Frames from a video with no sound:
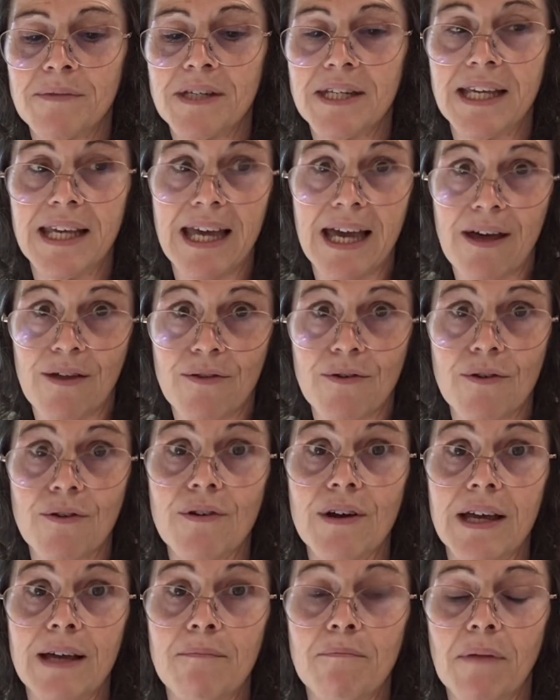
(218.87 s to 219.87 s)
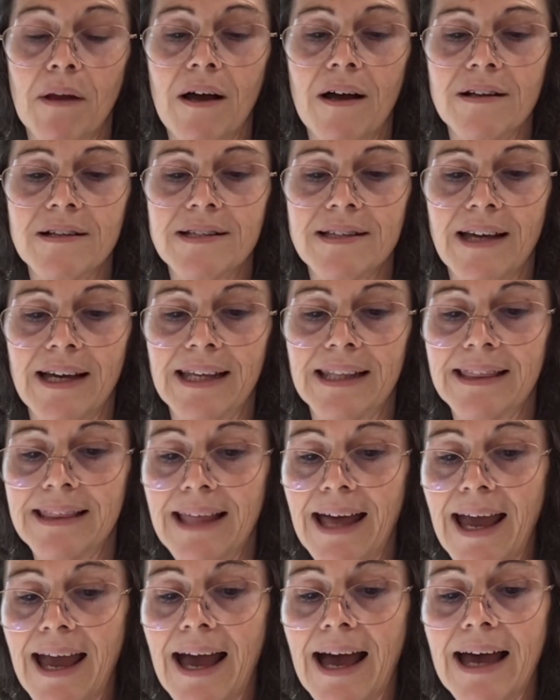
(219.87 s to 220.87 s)
together in blocks like
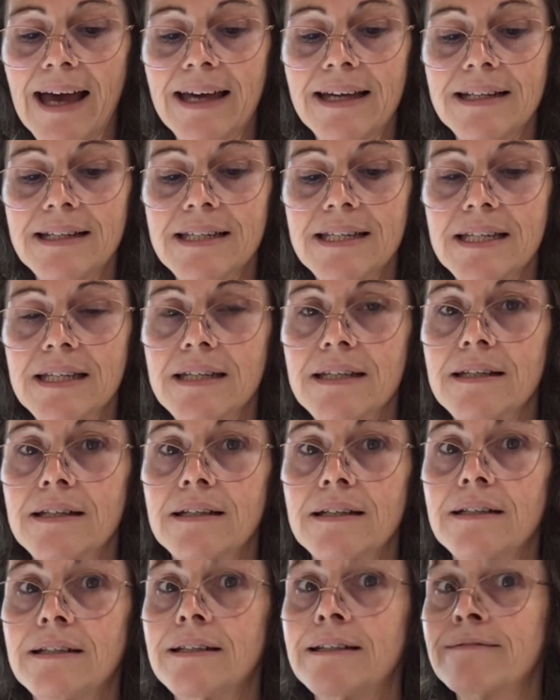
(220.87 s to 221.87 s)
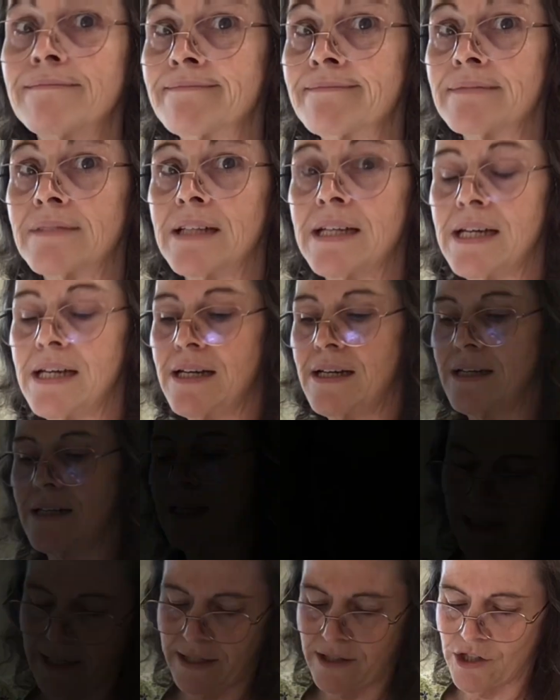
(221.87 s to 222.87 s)
that.
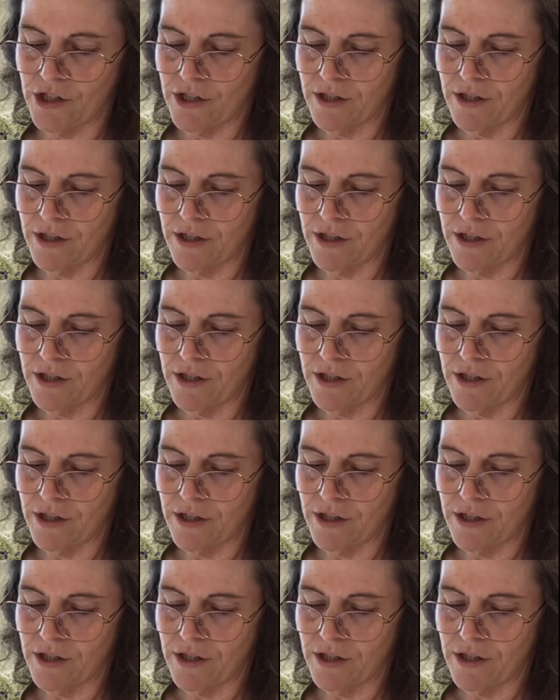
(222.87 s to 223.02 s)
I